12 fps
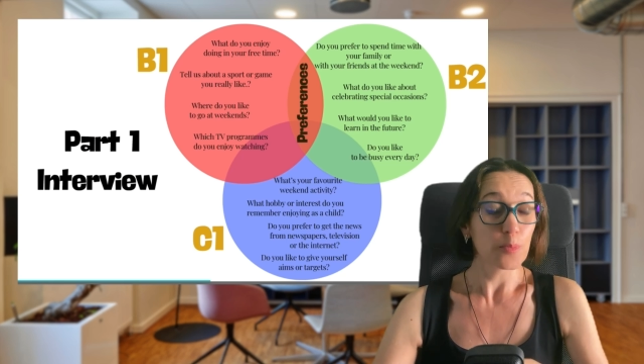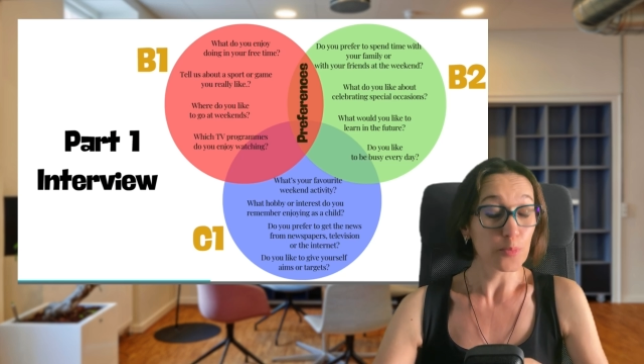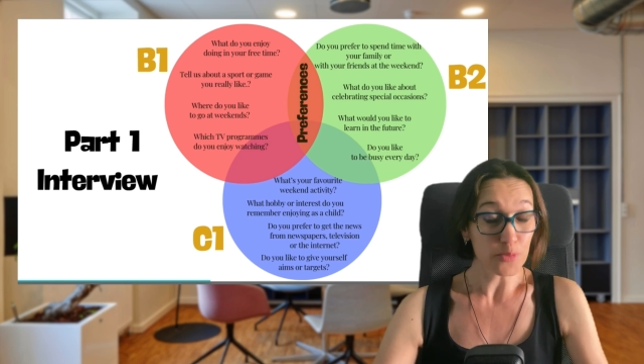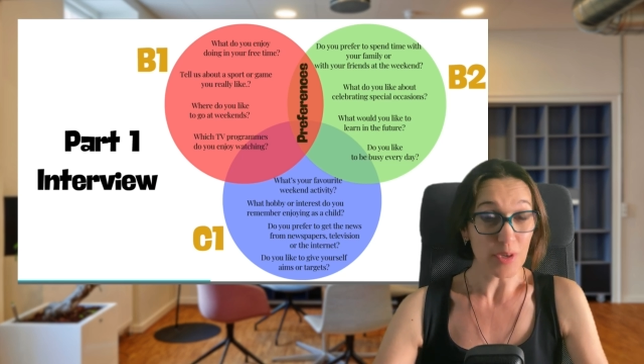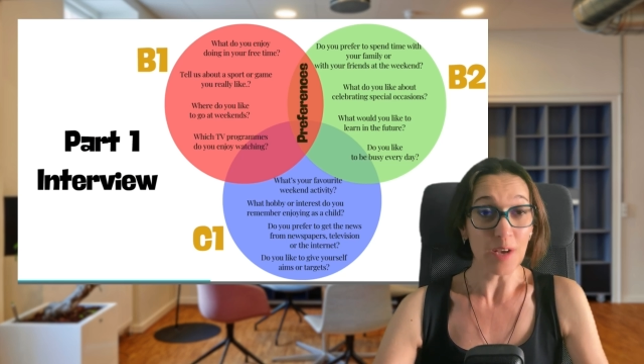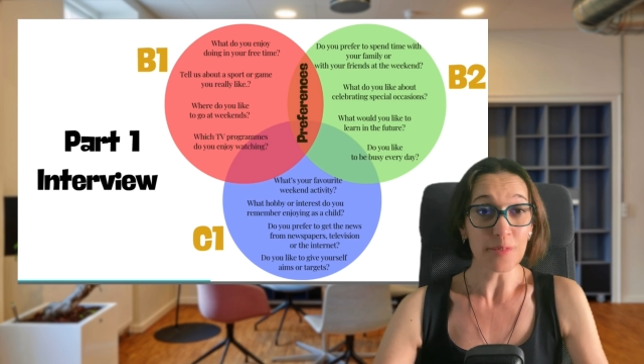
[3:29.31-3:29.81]

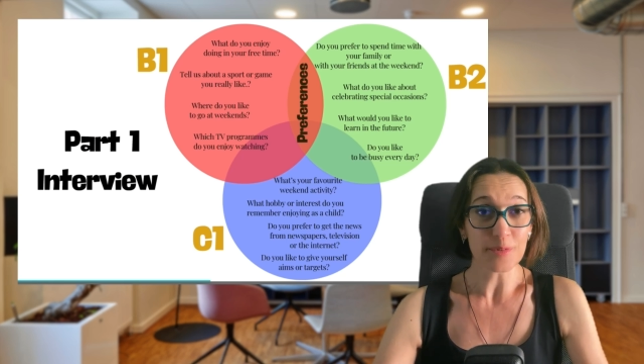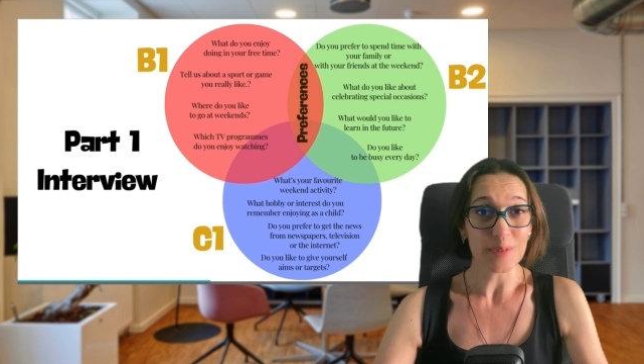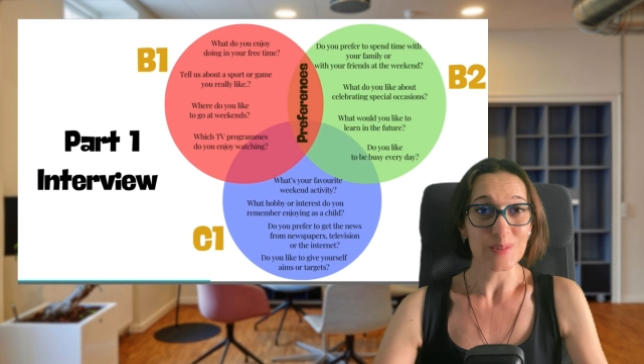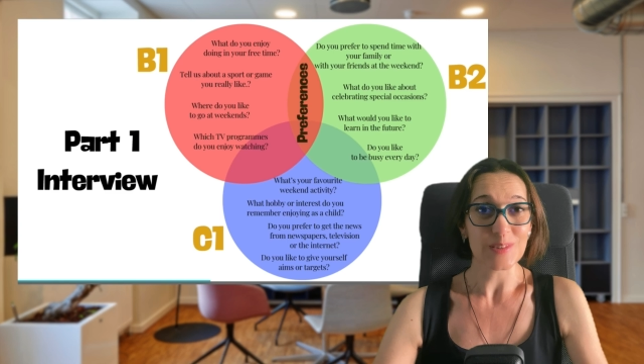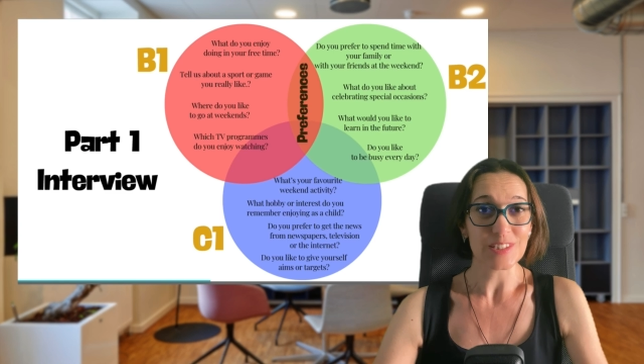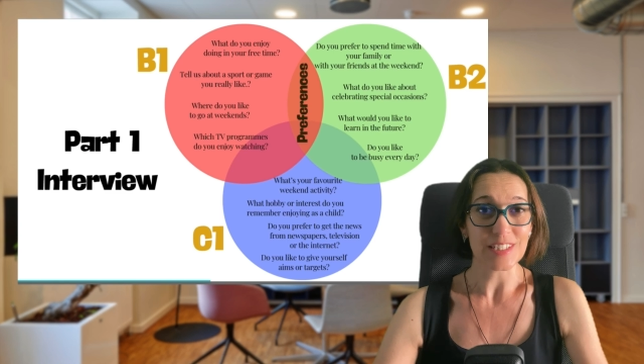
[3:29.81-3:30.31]

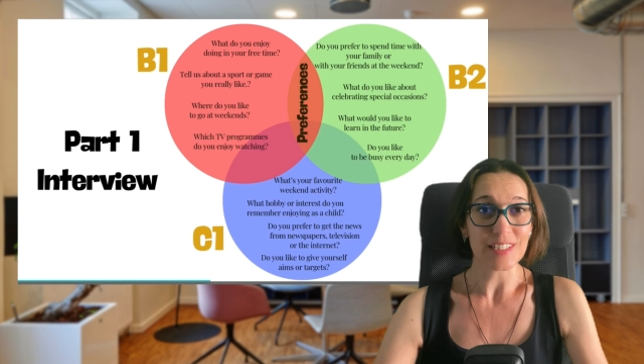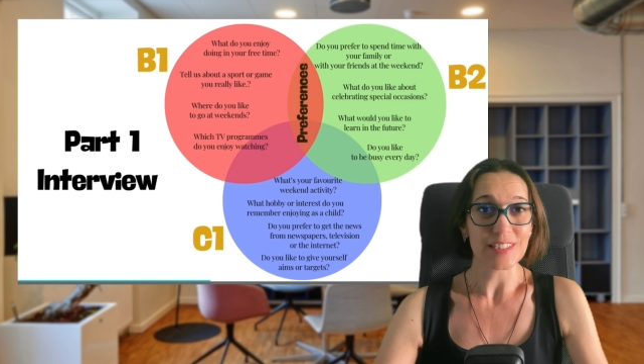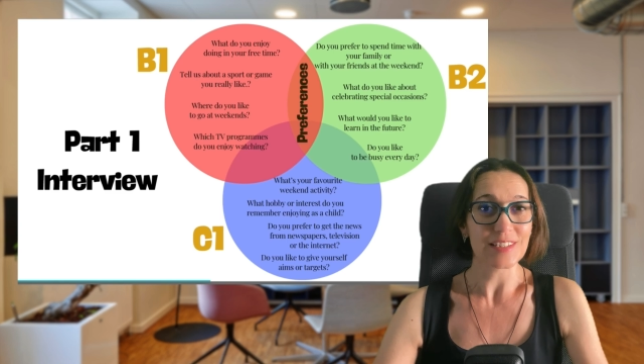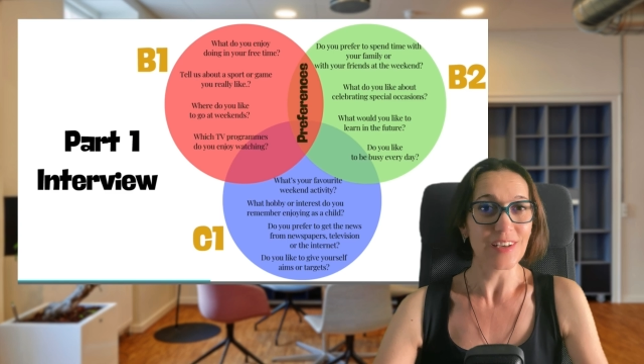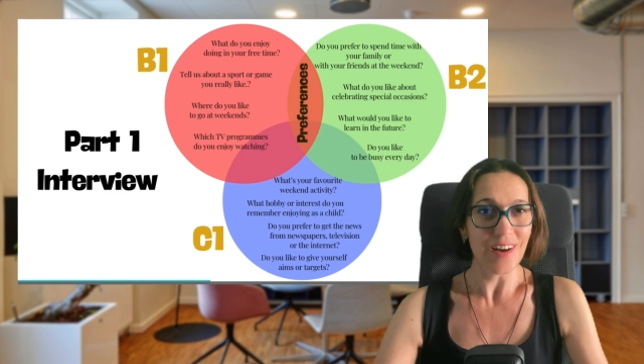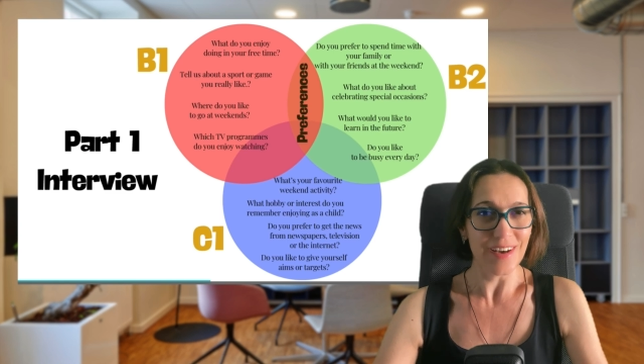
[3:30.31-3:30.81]

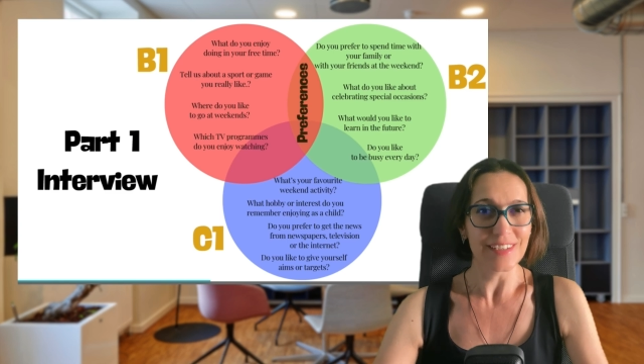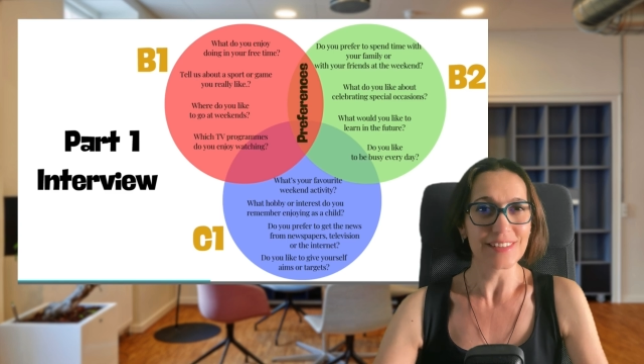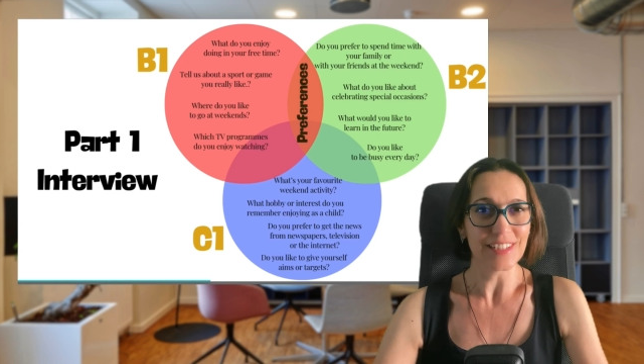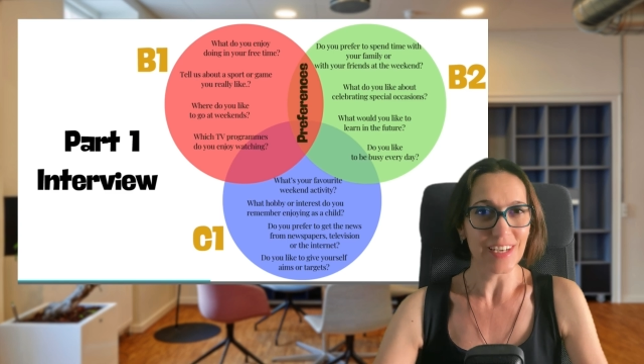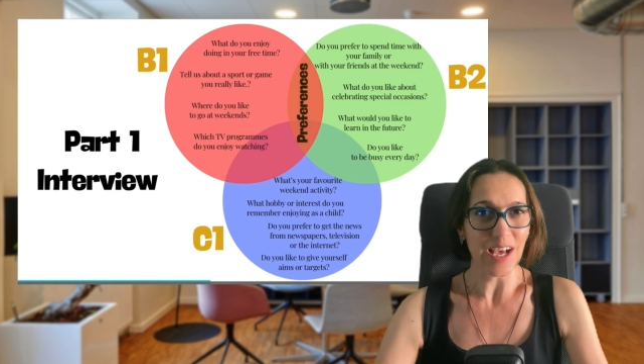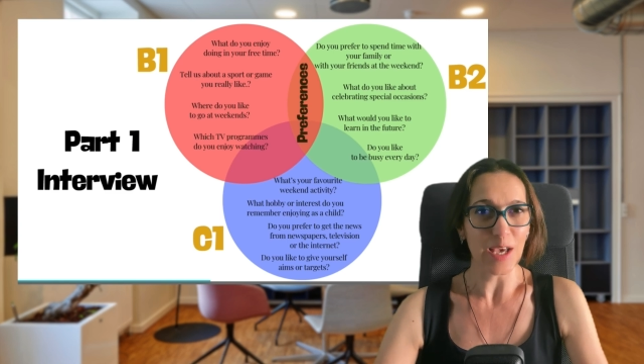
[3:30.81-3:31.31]
preferences are in
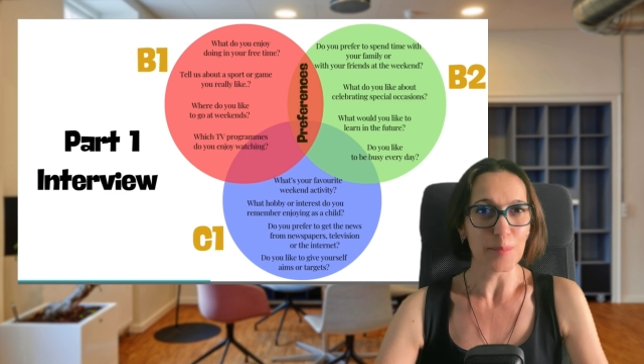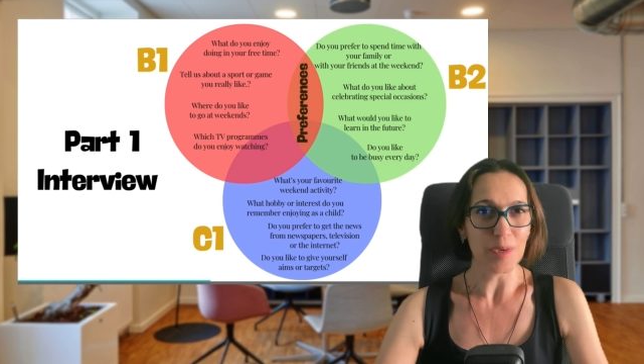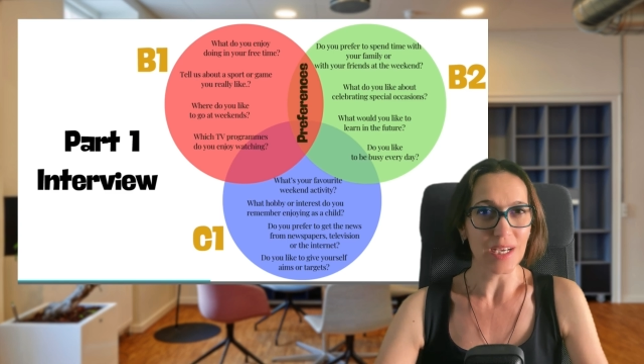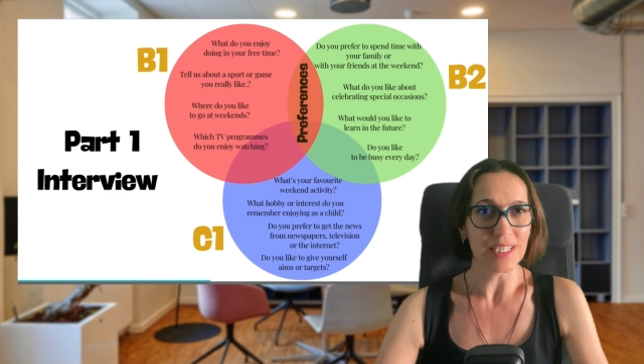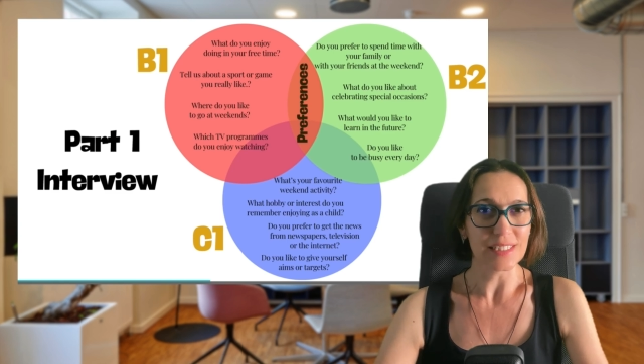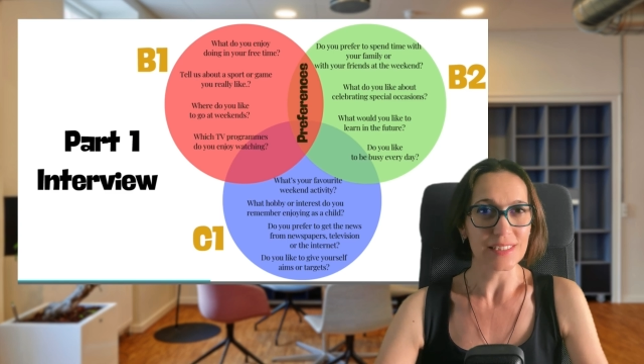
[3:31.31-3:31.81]
the
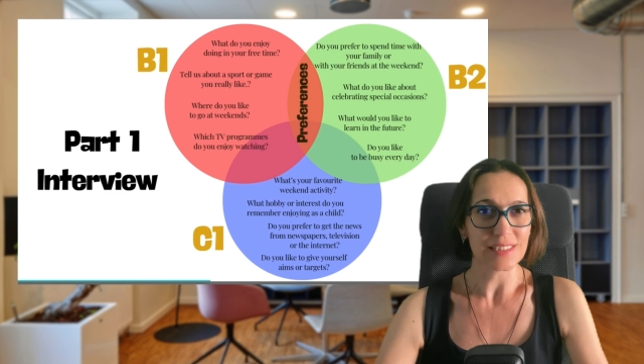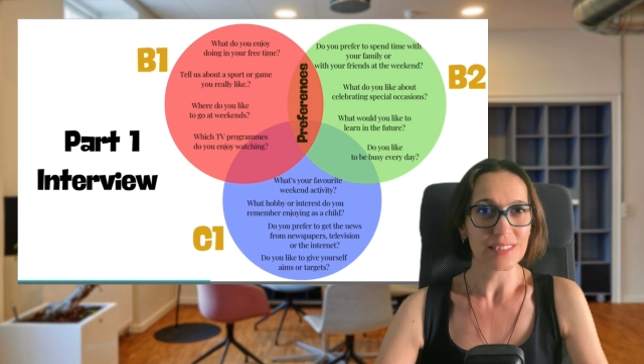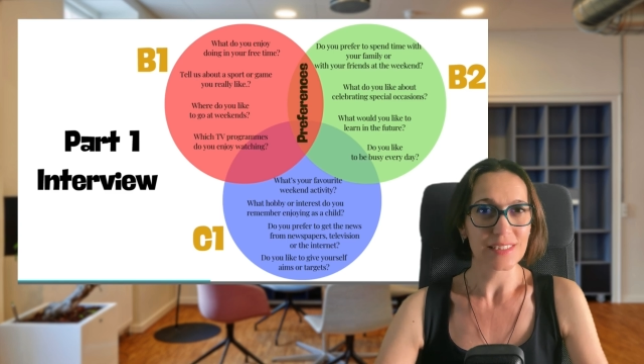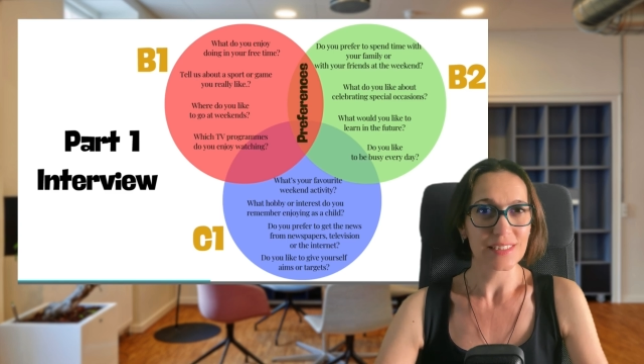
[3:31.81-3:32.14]
limelight.